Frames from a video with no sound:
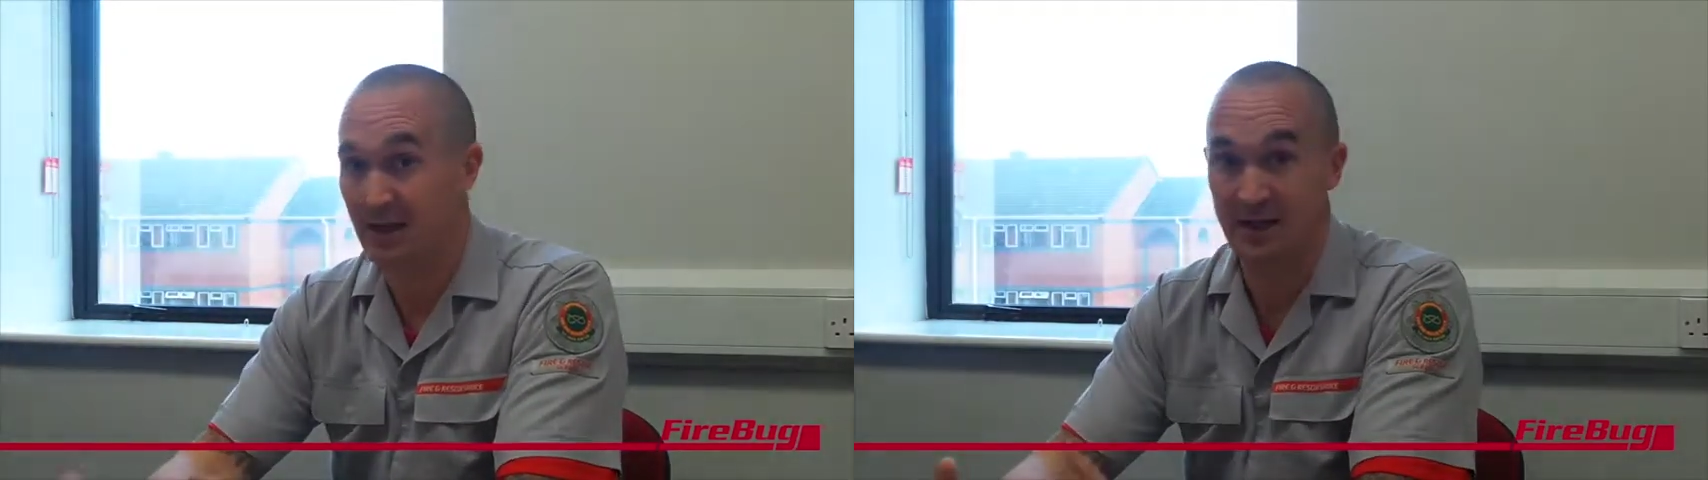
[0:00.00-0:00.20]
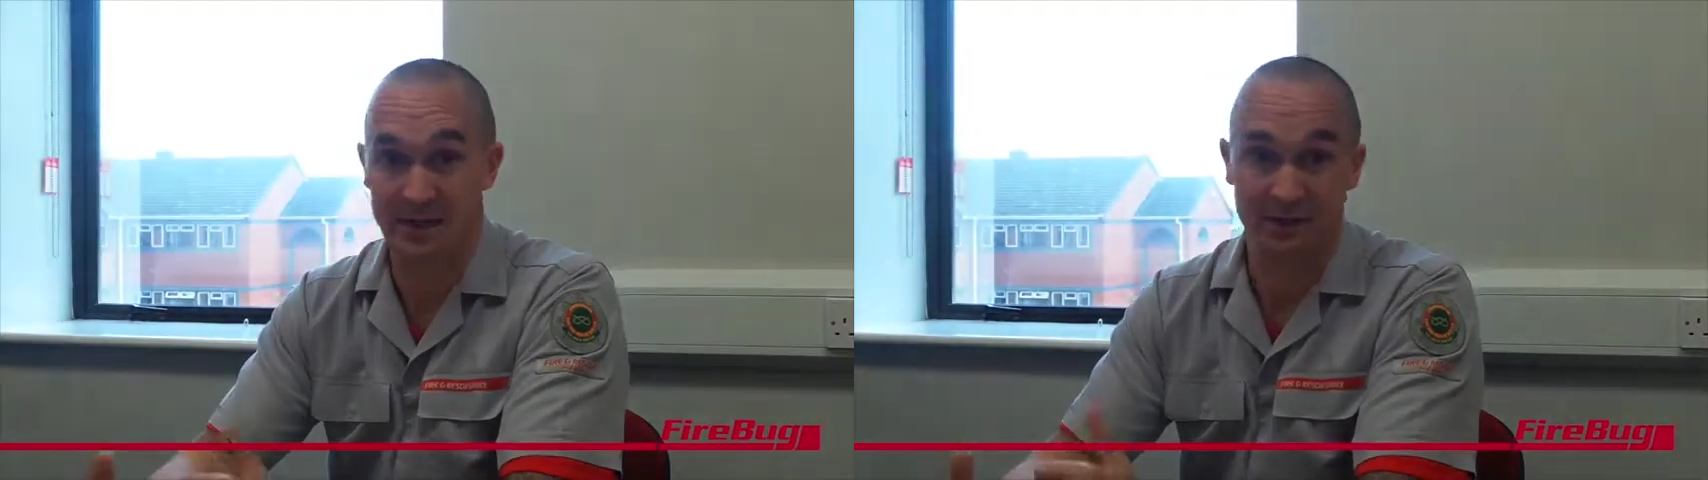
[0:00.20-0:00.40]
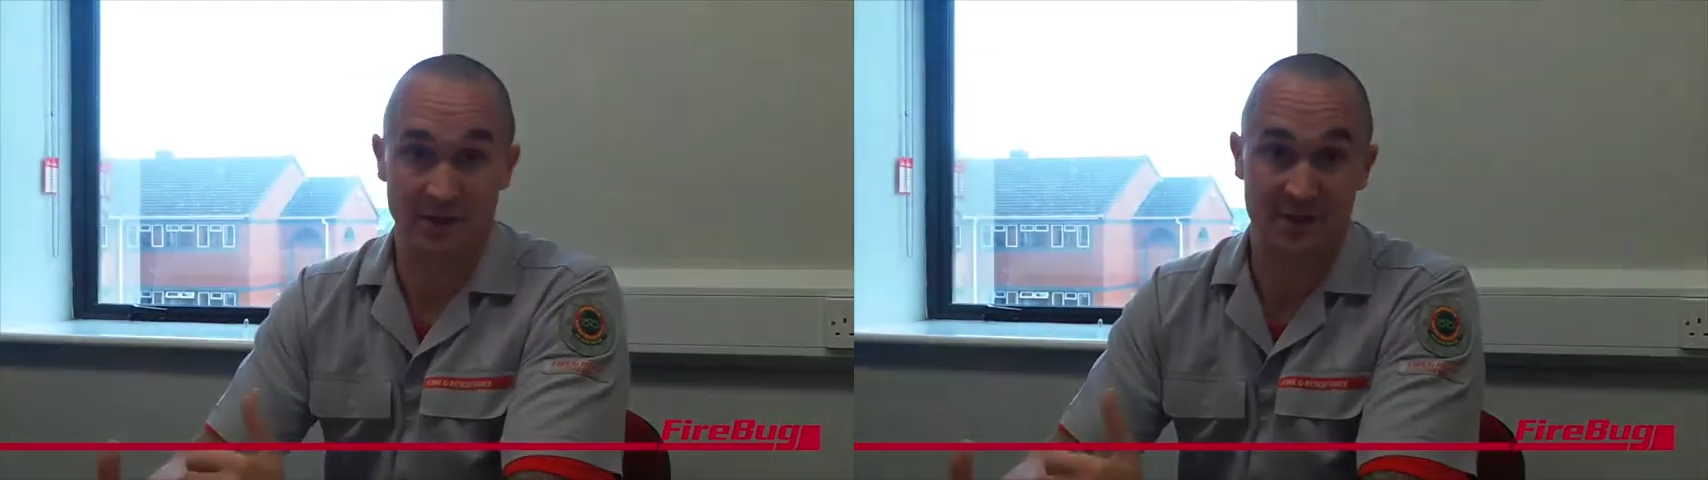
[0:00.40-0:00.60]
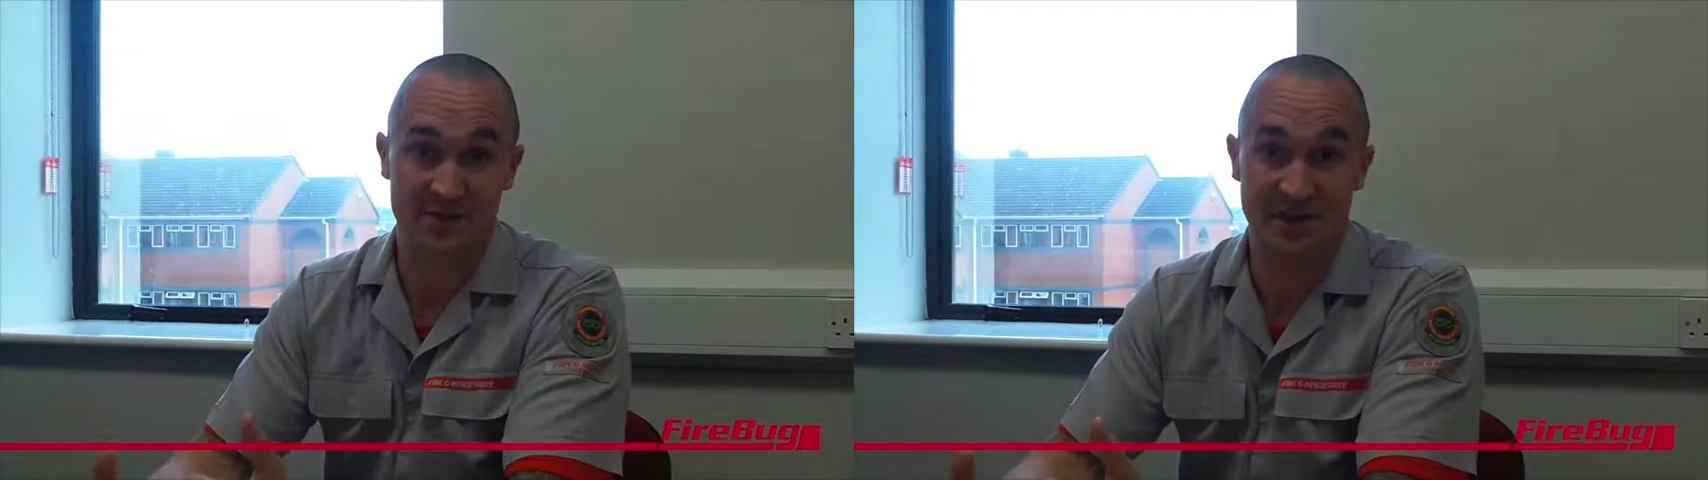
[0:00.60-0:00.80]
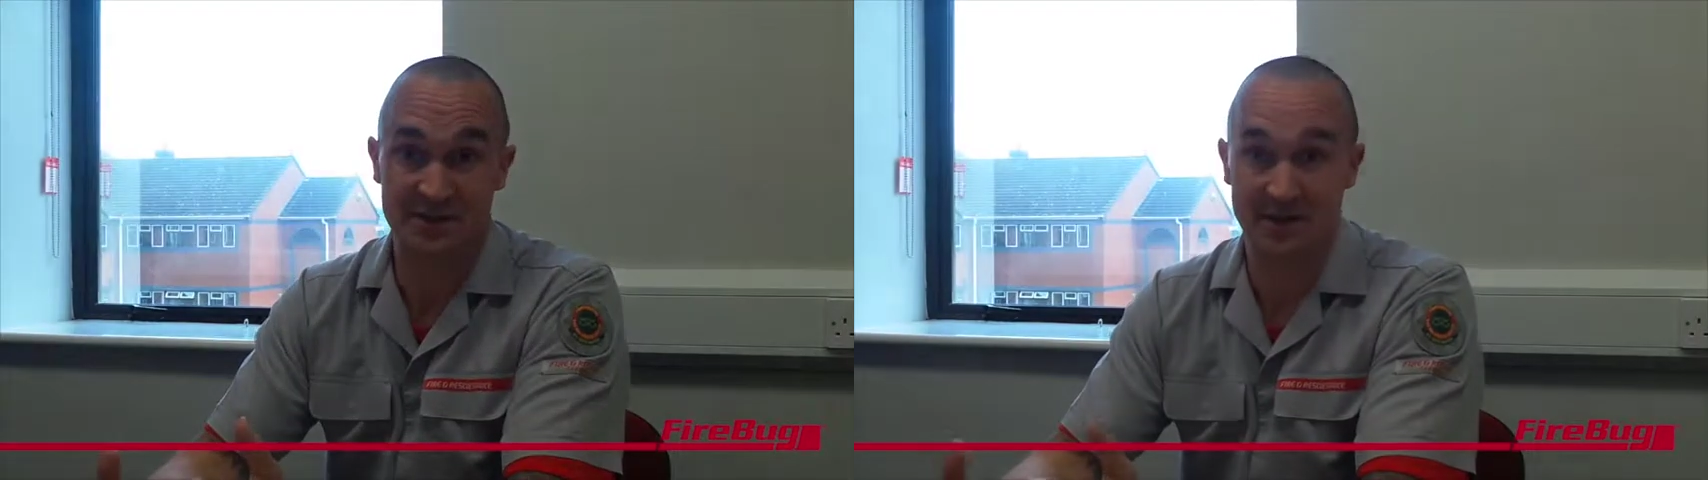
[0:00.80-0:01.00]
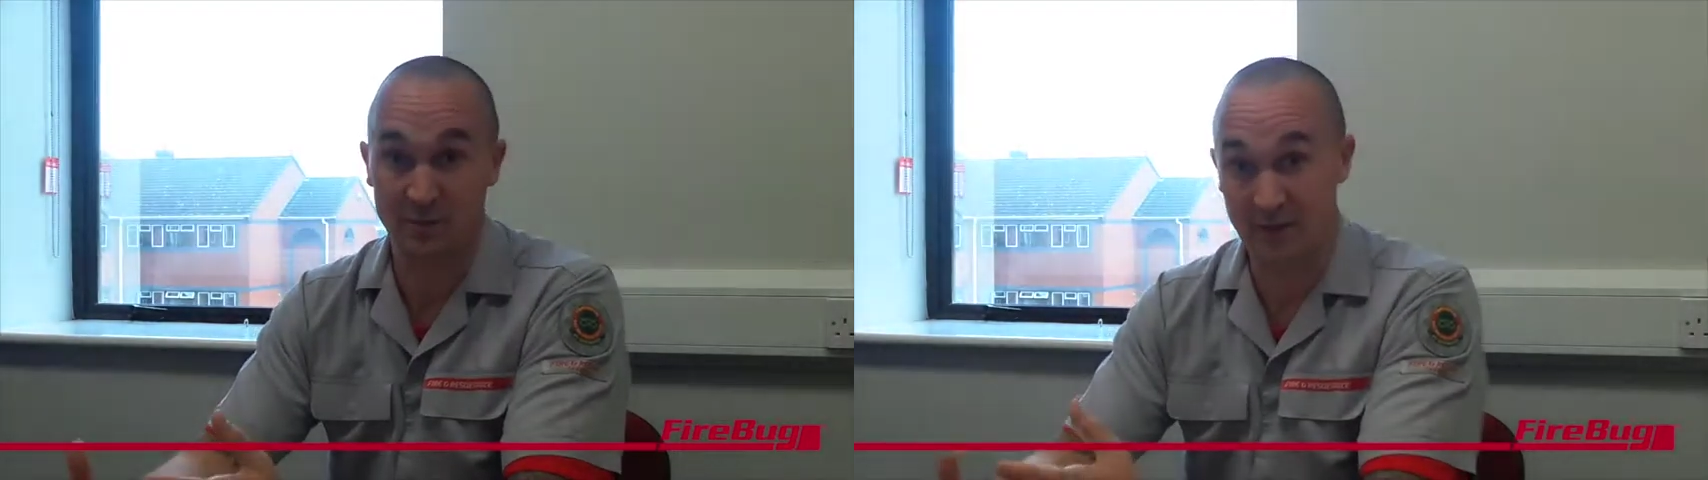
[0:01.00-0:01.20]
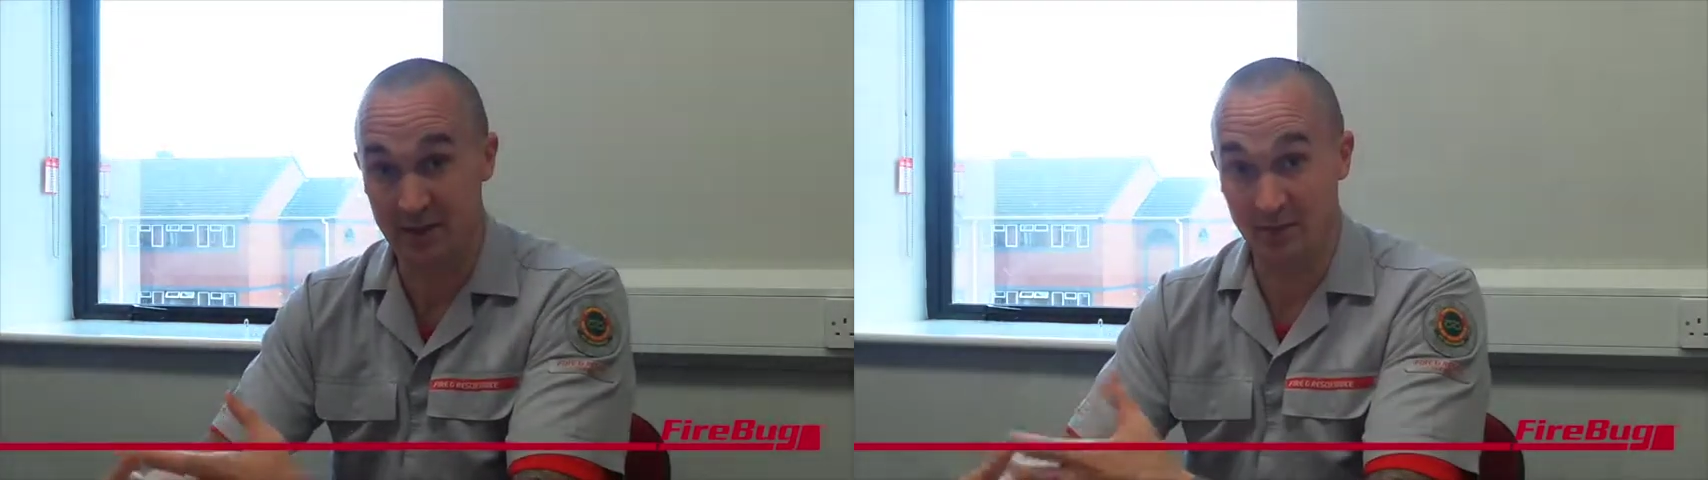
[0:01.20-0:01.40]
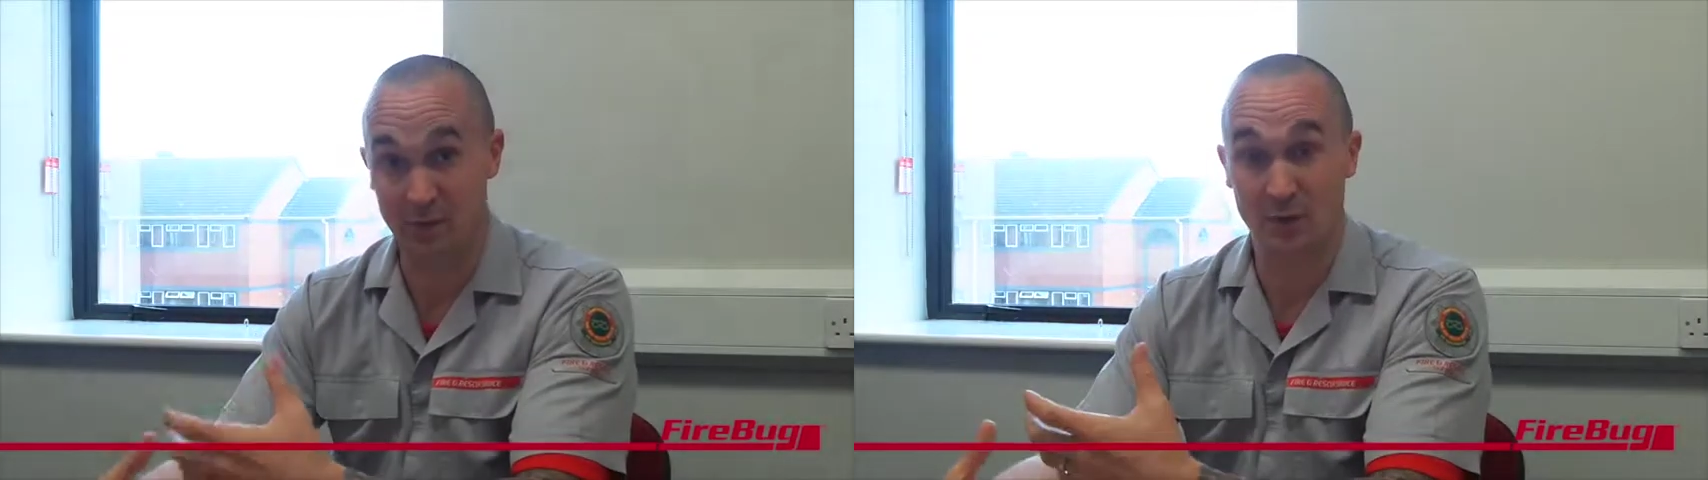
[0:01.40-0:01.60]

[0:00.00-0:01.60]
and you've got a setting where you can